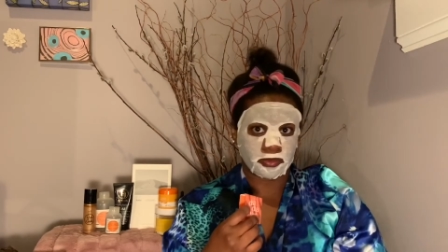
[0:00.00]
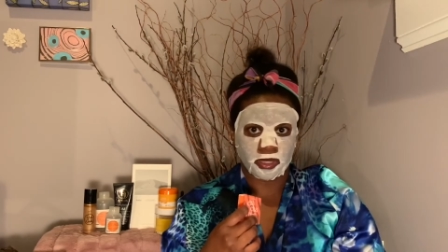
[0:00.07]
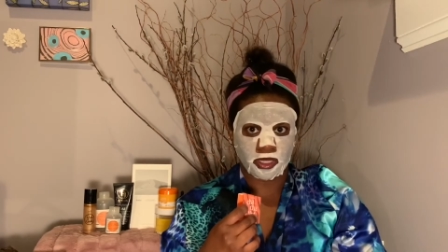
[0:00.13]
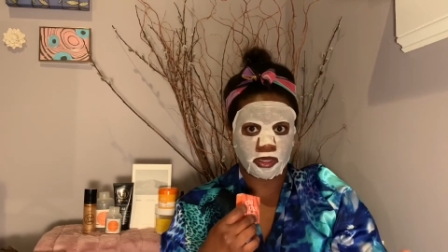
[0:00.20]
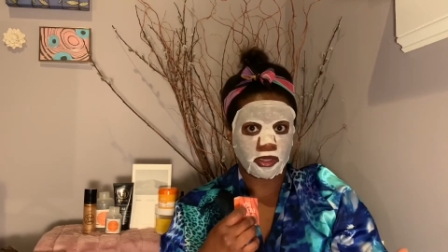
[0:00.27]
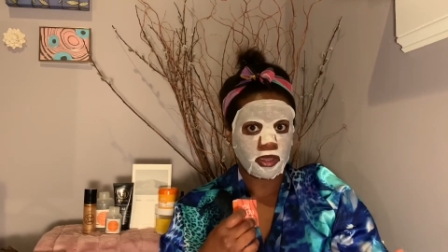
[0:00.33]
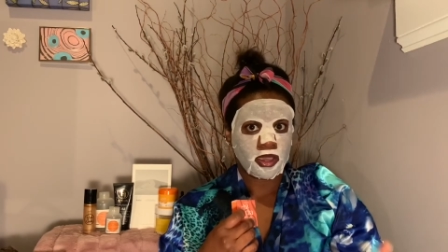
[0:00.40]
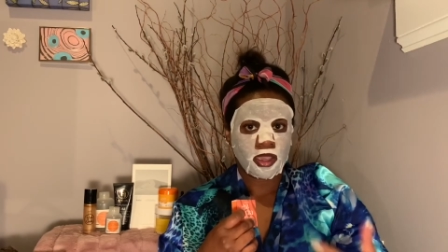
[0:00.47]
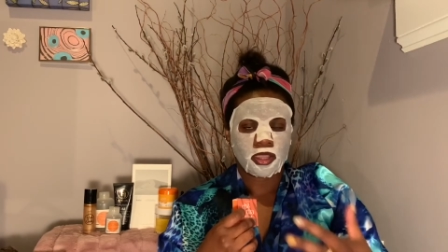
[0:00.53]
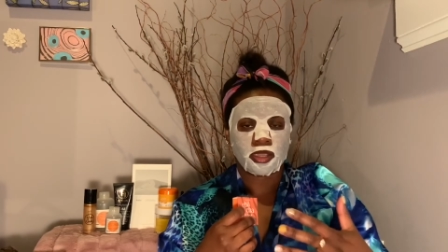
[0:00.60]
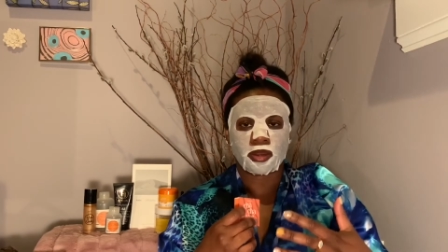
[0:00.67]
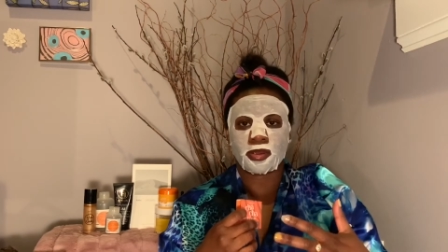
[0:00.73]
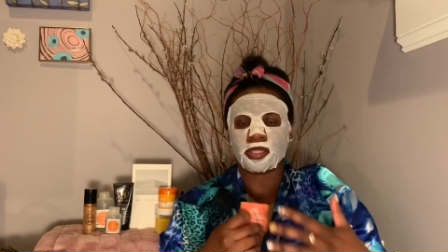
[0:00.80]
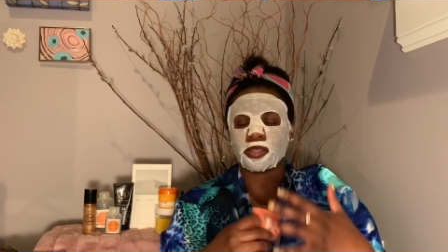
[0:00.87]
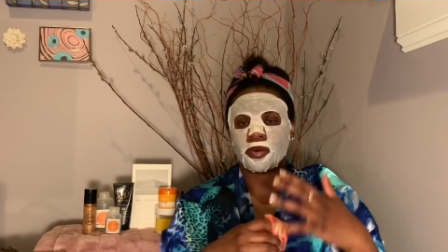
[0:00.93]
You know what I
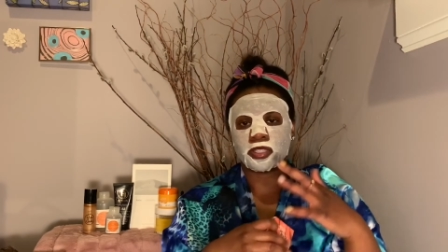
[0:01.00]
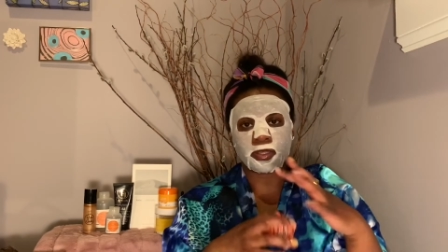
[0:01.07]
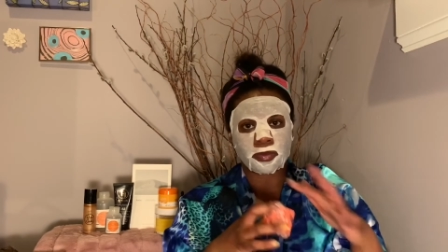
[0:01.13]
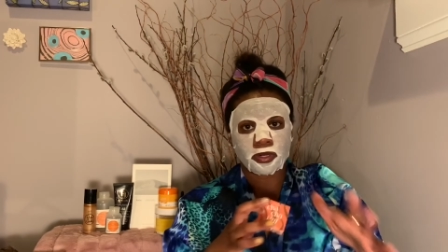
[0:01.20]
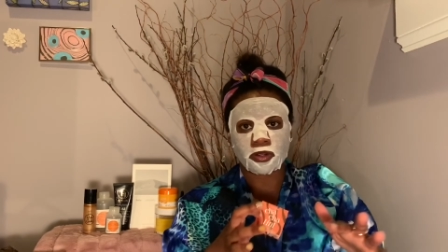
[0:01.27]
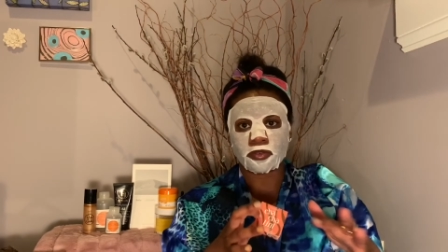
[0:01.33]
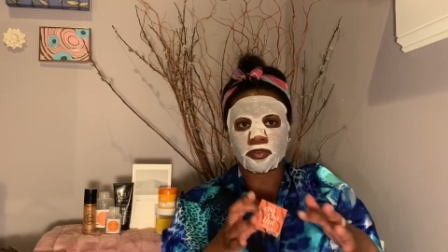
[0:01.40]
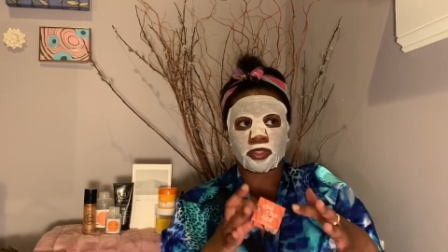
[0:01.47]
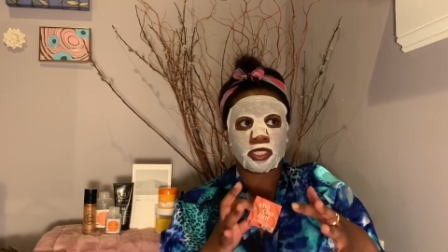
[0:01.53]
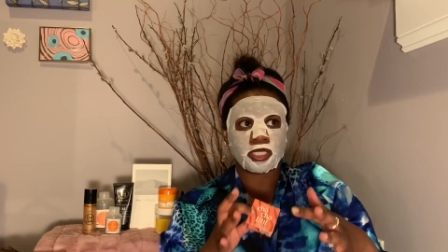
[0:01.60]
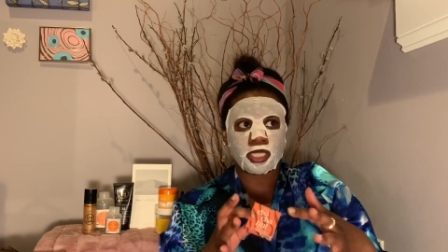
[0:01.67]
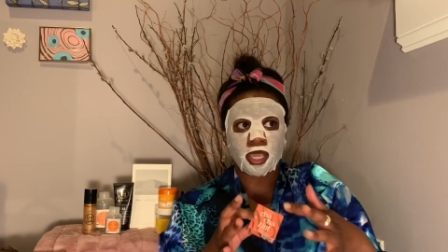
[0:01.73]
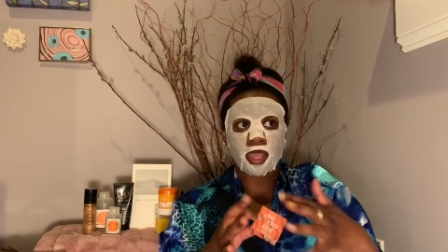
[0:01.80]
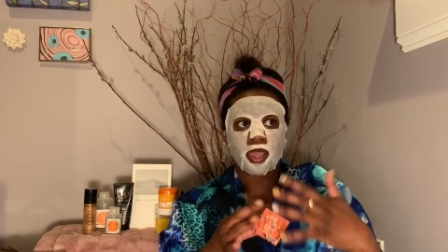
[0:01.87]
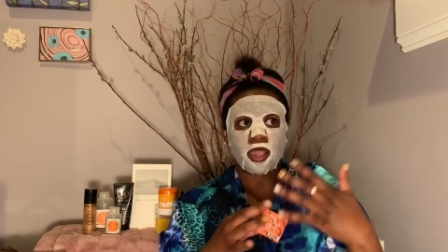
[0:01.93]
mean? So once I put it on for the
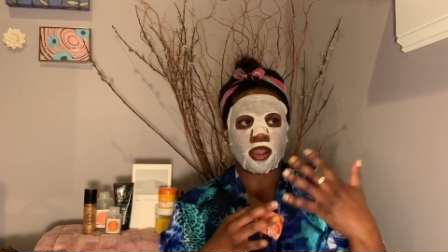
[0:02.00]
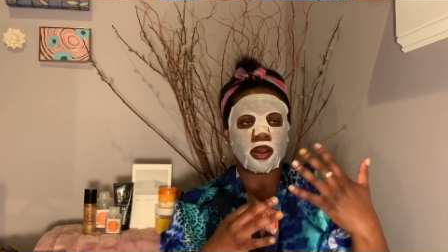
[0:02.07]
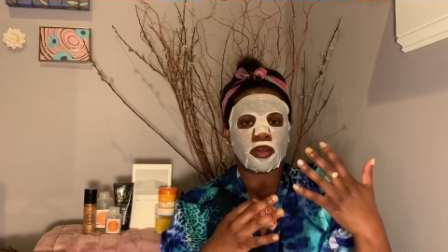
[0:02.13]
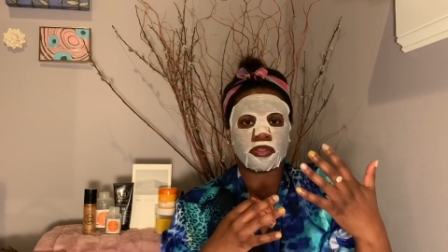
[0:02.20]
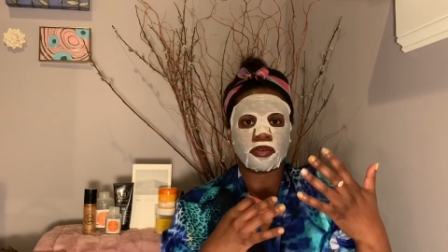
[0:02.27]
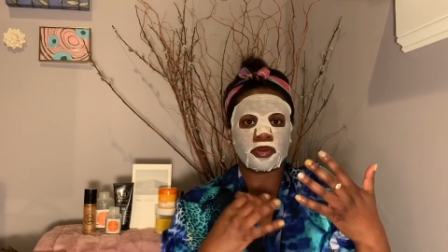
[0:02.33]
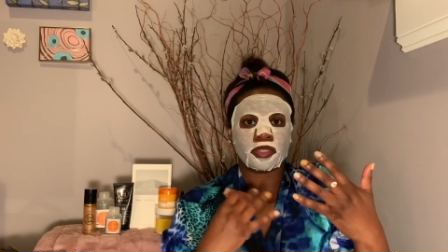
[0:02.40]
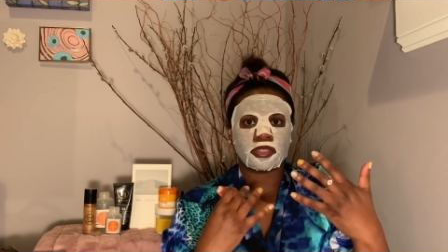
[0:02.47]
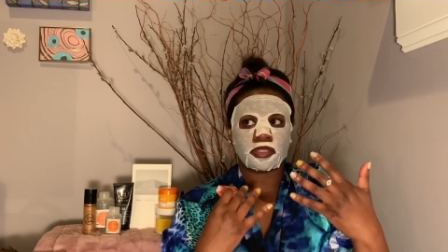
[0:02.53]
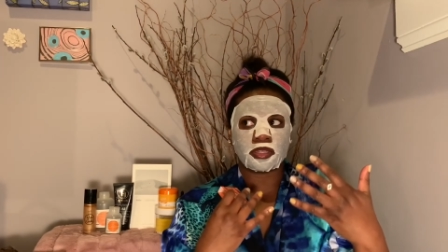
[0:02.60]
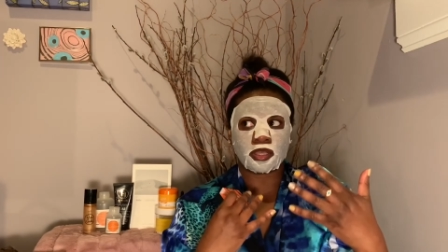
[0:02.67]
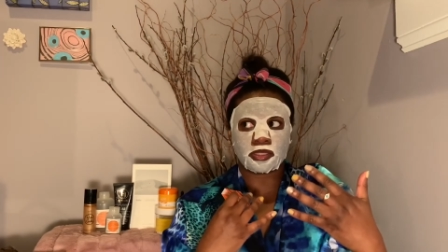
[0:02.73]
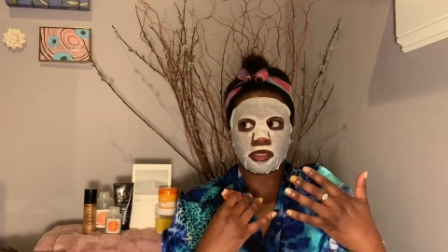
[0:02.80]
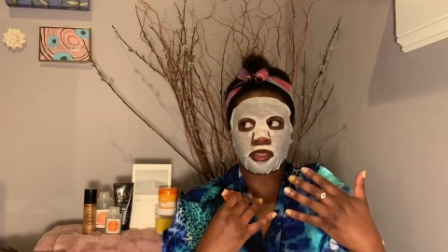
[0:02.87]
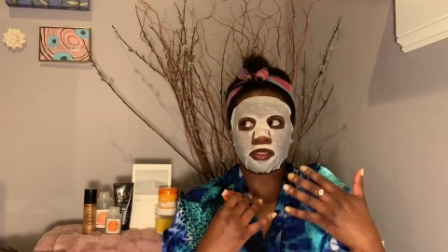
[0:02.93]
day, although it
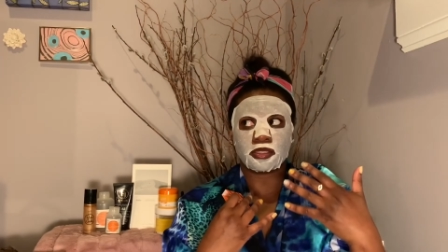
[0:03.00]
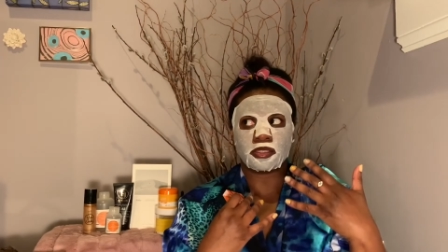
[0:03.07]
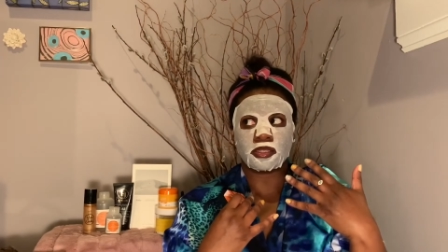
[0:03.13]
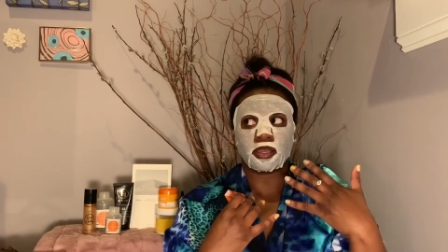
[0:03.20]
doesn't